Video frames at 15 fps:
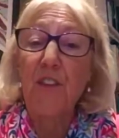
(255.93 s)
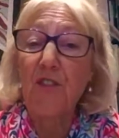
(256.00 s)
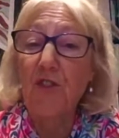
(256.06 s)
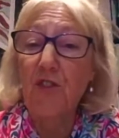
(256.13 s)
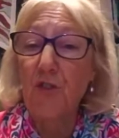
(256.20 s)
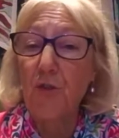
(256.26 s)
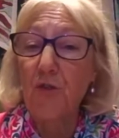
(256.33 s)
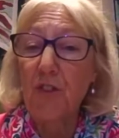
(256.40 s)

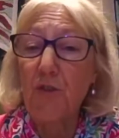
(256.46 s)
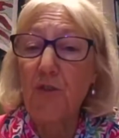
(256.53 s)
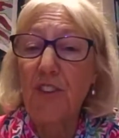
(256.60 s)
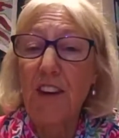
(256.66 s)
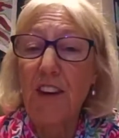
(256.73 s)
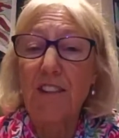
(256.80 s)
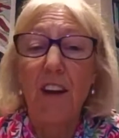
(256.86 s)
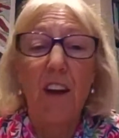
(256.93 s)
So if
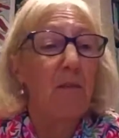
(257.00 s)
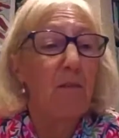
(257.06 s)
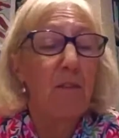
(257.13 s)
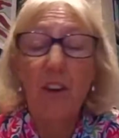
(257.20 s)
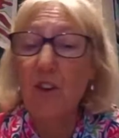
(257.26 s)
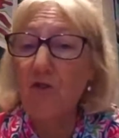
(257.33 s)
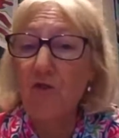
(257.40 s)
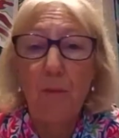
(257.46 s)
there's a school
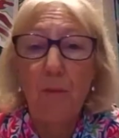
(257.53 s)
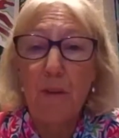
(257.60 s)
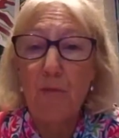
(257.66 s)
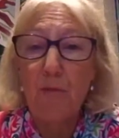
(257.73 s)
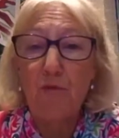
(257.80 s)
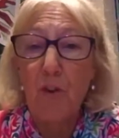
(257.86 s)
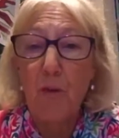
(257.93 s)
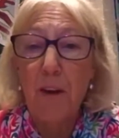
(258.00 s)

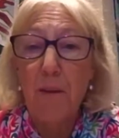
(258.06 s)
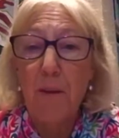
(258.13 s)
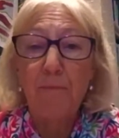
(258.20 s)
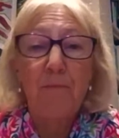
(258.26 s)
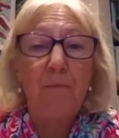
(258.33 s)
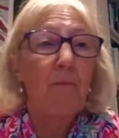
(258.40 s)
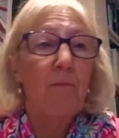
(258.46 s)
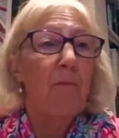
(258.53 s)
newsletter,
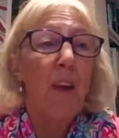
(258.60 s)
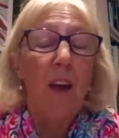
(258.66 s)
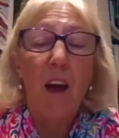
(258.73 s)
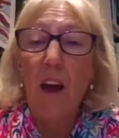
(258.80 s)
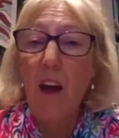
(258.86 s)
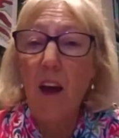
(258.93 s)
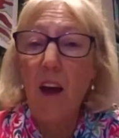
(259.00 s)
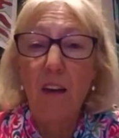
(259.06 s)
contribute to
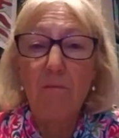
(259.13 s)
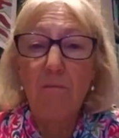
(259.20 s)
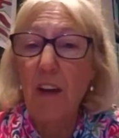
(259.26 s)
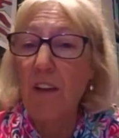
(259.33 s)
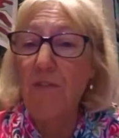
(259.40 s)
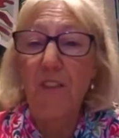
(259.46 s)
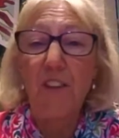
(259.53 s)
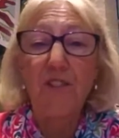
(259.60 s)

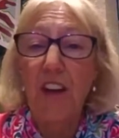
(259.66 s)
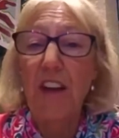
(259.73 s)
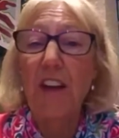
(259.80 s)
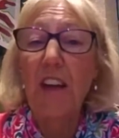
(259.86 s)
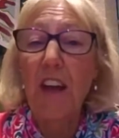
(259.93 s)
it.